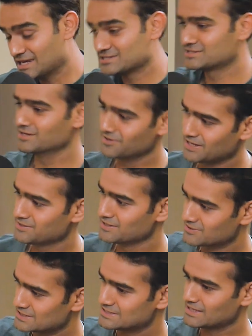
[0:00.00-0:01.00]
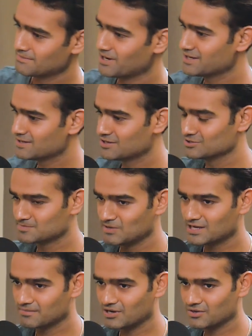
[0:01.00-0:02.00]
that's rather interesting, Hemali, that you speak
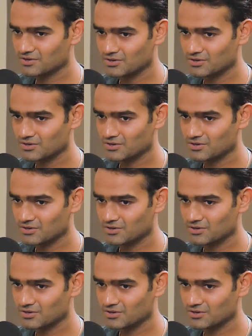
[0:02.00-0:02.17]
about,